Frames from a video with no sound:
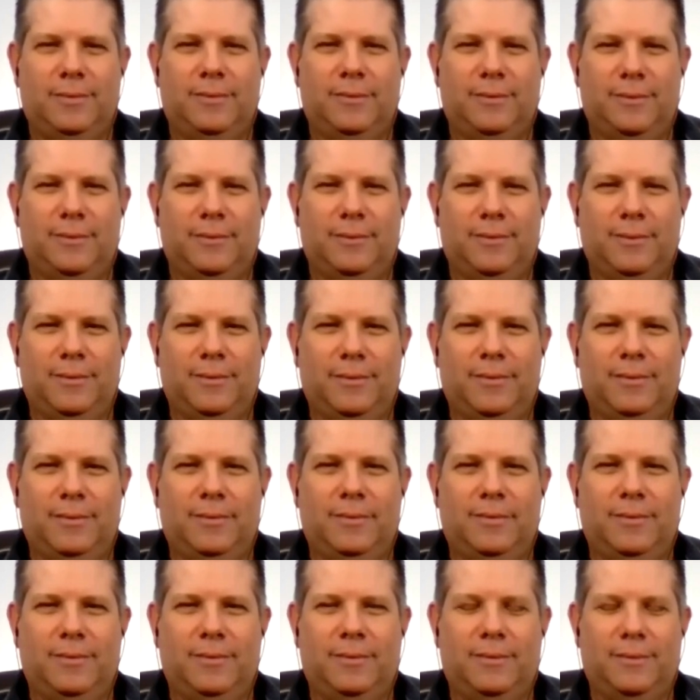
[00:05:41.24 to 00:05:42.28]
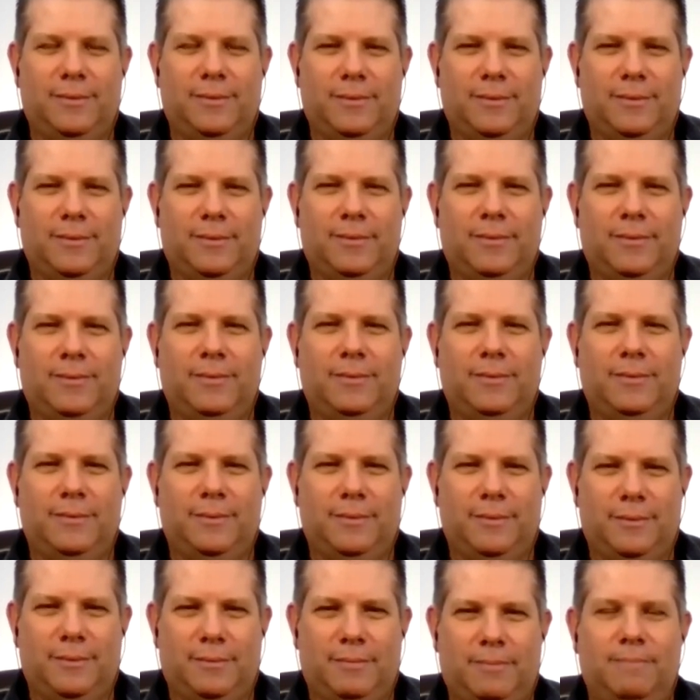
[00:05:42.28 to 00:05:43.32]

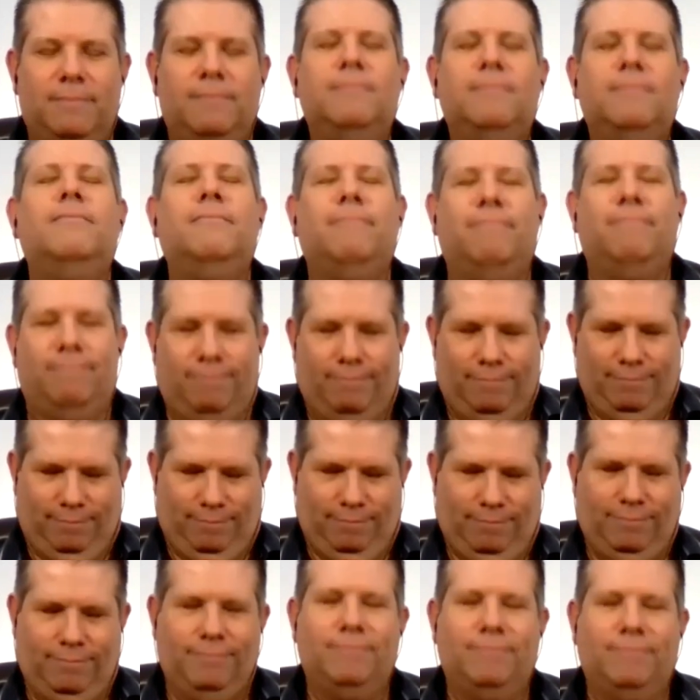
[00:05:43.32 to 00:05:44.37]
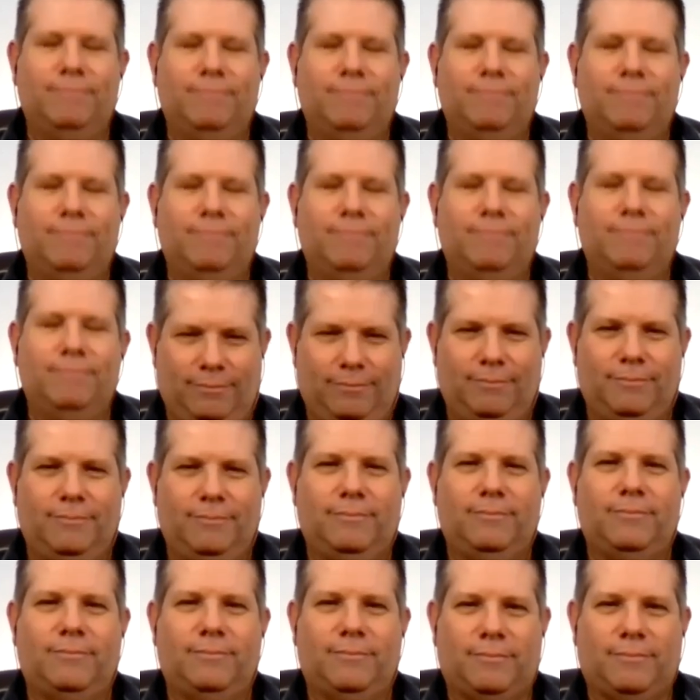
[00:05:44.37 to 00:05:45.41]

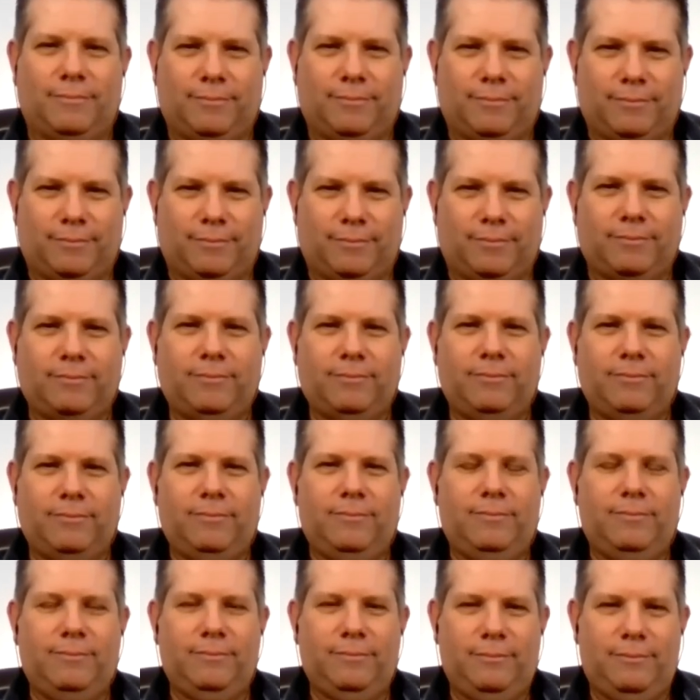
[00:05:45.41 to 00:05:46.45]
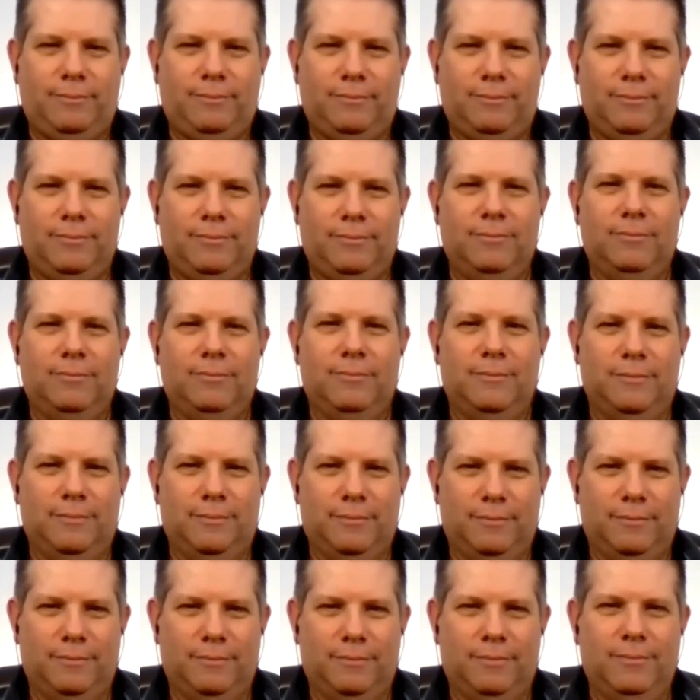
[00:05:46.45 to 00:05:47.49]

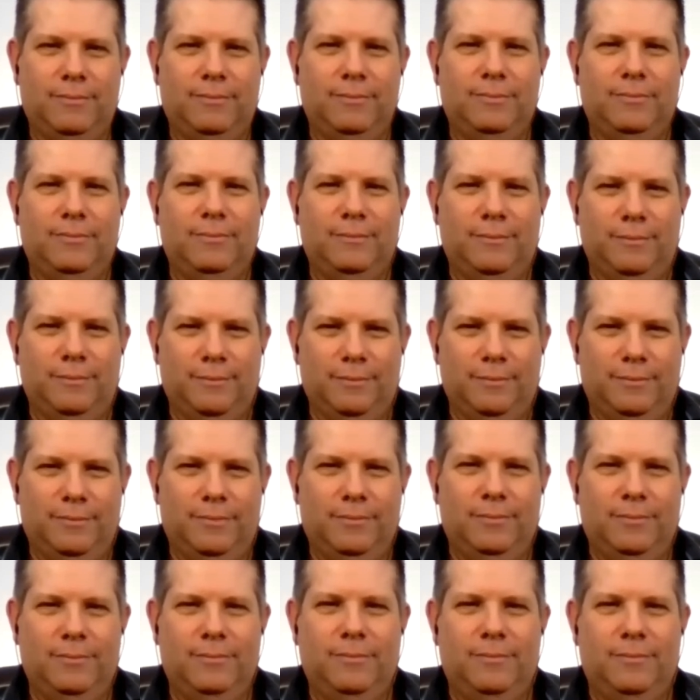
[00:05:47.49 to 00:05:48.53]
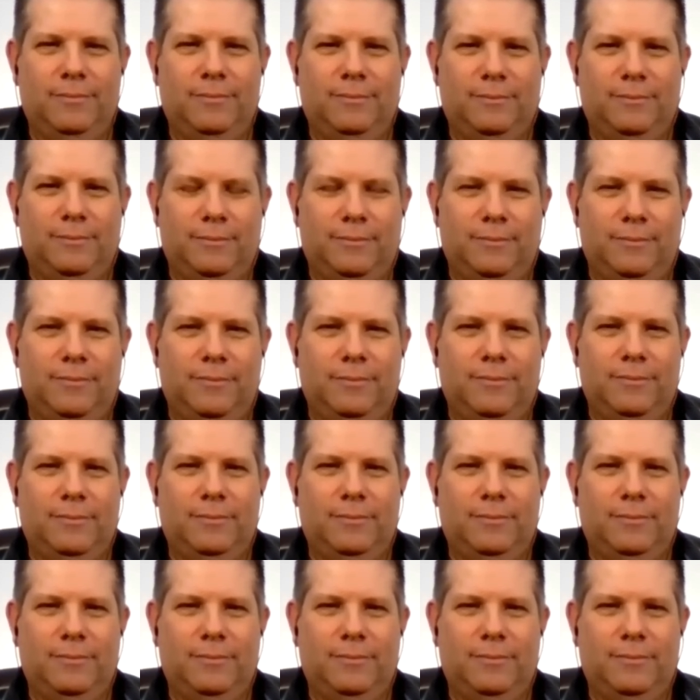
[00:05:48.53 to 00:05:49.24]
The person shown says nothing.